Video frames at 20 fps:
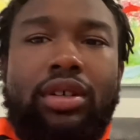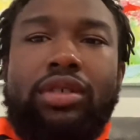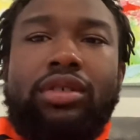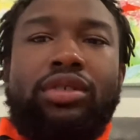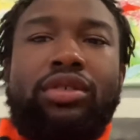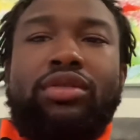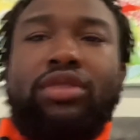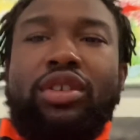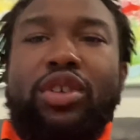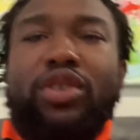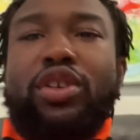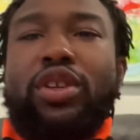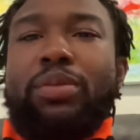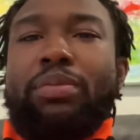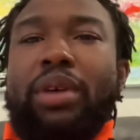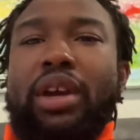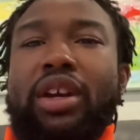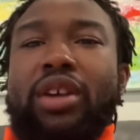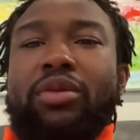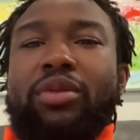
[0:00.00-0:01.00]
You know you can
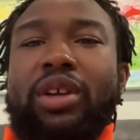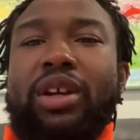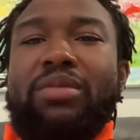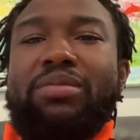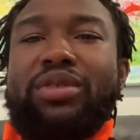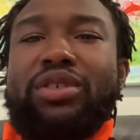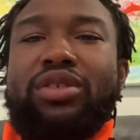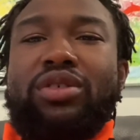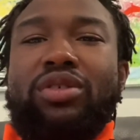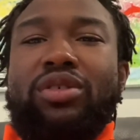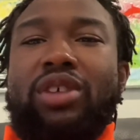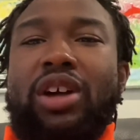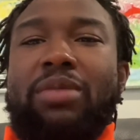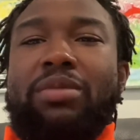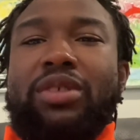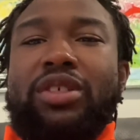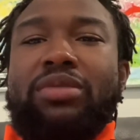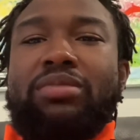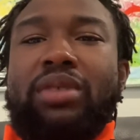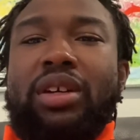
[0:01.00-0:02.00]
pay the rent, but you don't know how
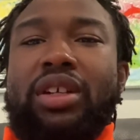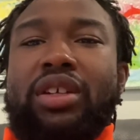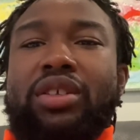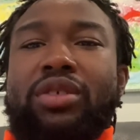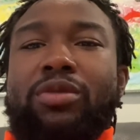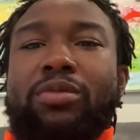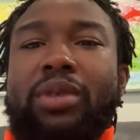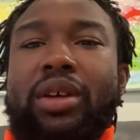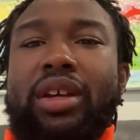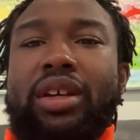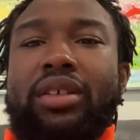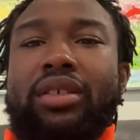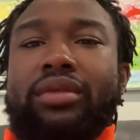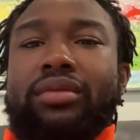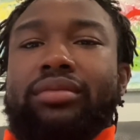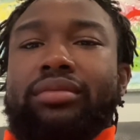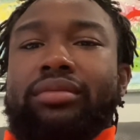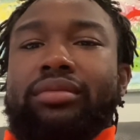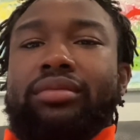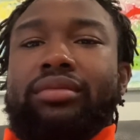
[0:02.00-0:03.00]
much money you make.
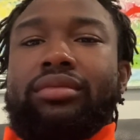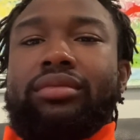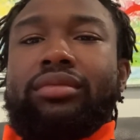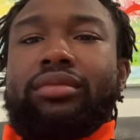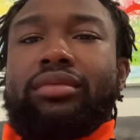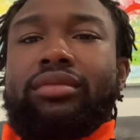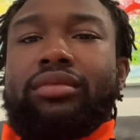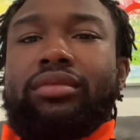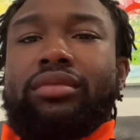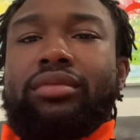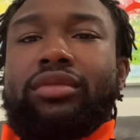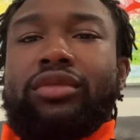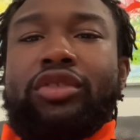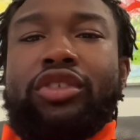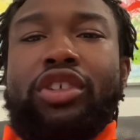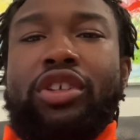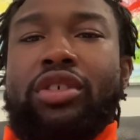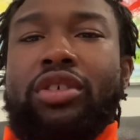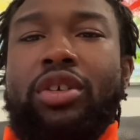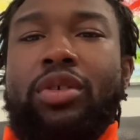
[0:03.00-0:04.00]

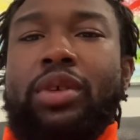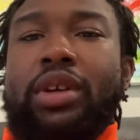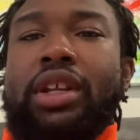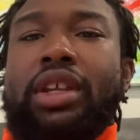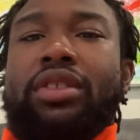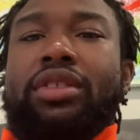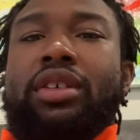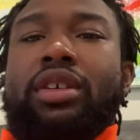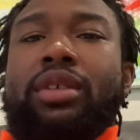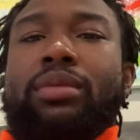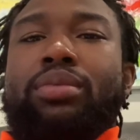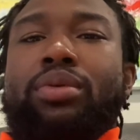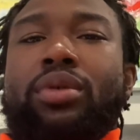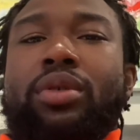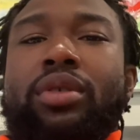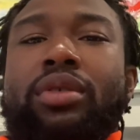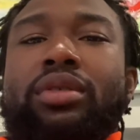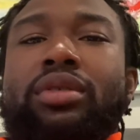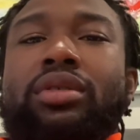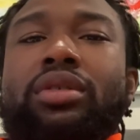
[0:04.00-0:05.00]
You don't know anything
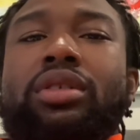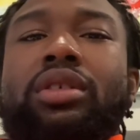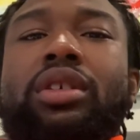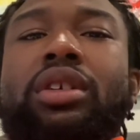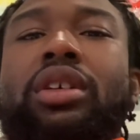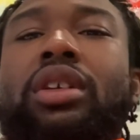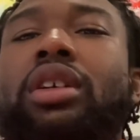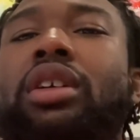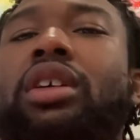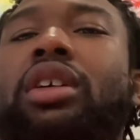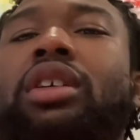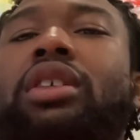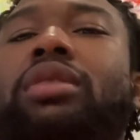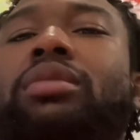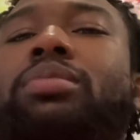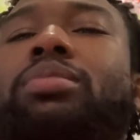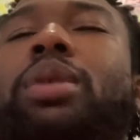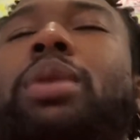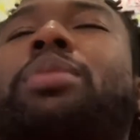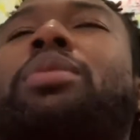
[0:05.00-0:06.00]
important.
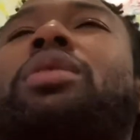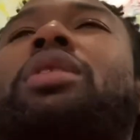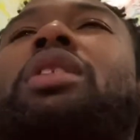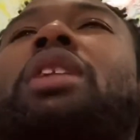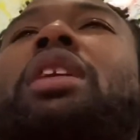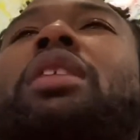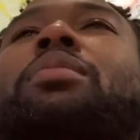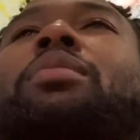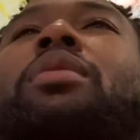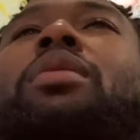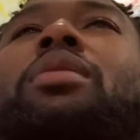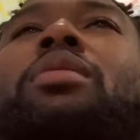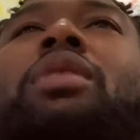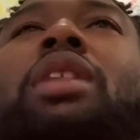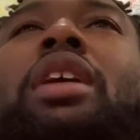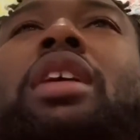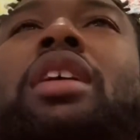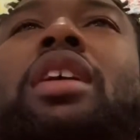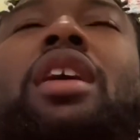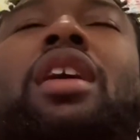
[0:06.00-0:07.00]
People are like,
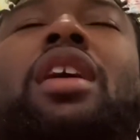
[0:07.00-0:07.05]
like